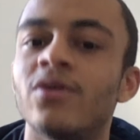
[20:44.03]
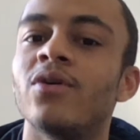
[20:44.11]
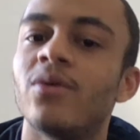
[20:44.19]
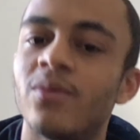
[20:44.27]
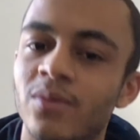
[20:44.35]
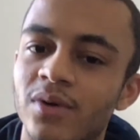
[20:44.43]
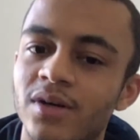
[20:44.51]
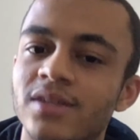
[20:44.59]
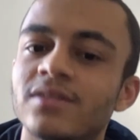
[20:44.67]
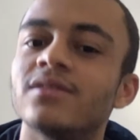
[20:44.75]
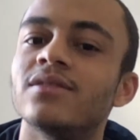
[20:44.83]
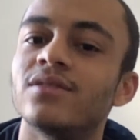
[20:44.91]

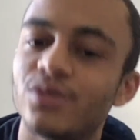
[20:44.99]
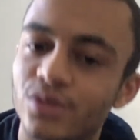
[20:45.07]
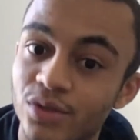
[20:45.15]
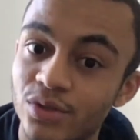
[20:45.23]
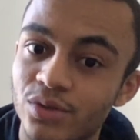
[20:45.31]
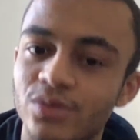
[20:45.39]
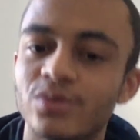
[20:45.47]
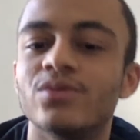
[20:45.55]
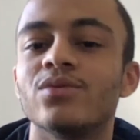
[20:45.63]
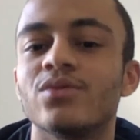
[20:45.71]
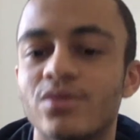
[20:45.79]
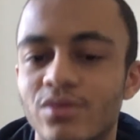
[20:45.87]
1, 2,
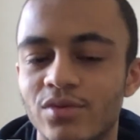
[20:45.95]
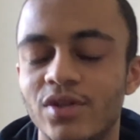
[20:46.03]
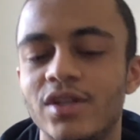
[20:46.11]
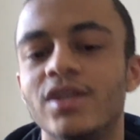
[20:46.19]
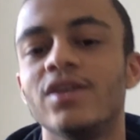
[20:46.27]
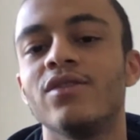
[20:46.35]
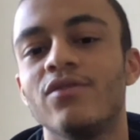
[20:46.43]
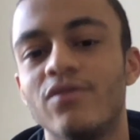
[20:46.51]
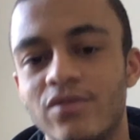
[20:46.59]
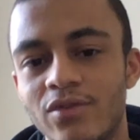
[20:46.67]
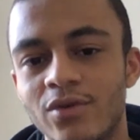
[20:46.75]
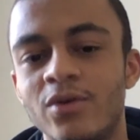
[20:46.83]
3,
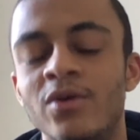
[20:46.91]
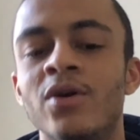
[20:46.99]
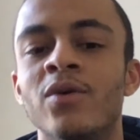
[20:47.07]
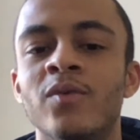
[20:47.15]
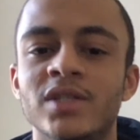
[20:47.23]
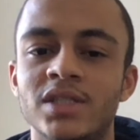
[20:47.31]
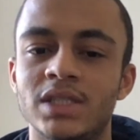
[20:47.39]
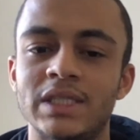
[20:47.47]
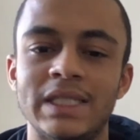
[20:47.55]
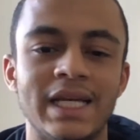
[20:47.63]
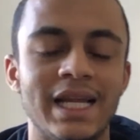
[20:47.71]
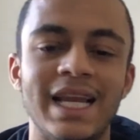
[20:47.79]
4, which is the
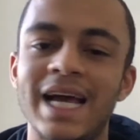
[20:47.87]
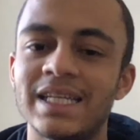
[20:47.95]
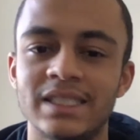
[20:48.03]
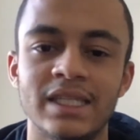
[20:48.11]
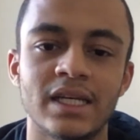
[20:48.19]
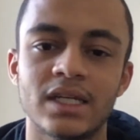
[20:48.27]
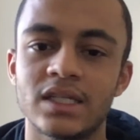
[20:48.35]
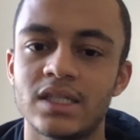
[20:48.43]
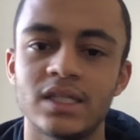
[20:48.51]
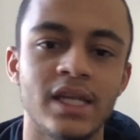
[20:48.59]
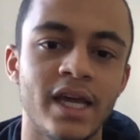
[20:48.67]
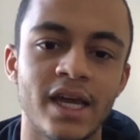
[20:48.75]
classic
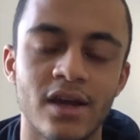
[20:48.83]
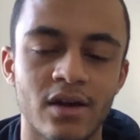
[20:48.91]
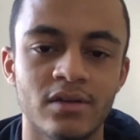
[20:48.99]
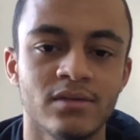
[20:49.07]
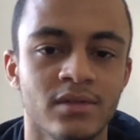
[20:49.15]
snare